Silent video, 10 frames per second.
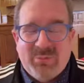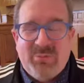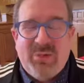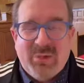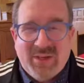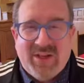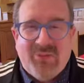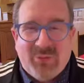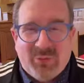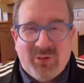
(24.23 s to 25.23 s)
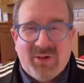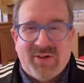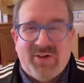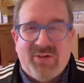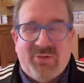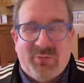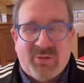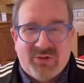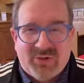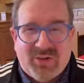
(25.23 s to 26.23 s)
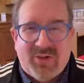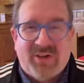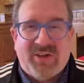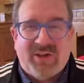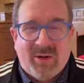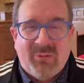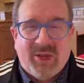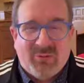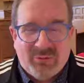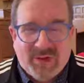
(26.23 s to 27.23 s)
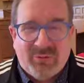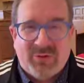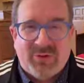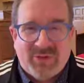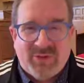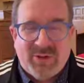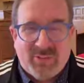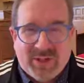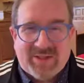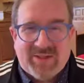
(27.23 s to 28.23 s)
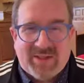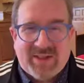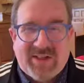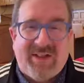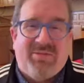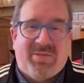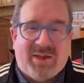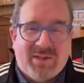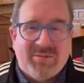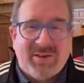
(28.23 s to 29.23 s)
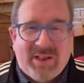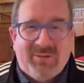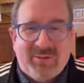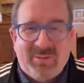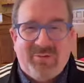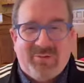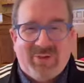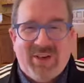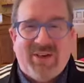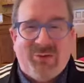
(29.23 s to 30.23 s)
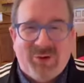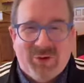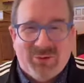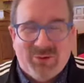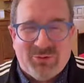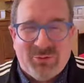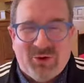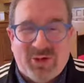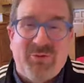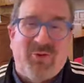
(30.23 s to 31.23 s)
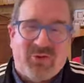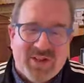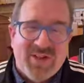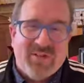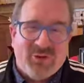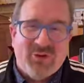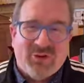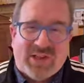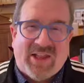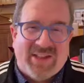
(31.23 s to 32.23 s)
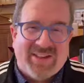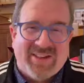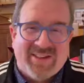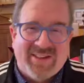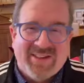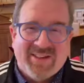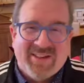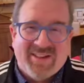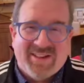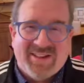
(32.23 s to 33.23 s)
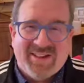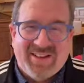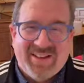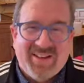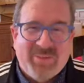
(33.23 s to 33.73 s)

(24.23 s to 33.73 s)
the beauty of the words of the song, Come Thou Fount of Every Blessing. And I thought, wow, let me sing it for you this morning, the first, first line. Uh,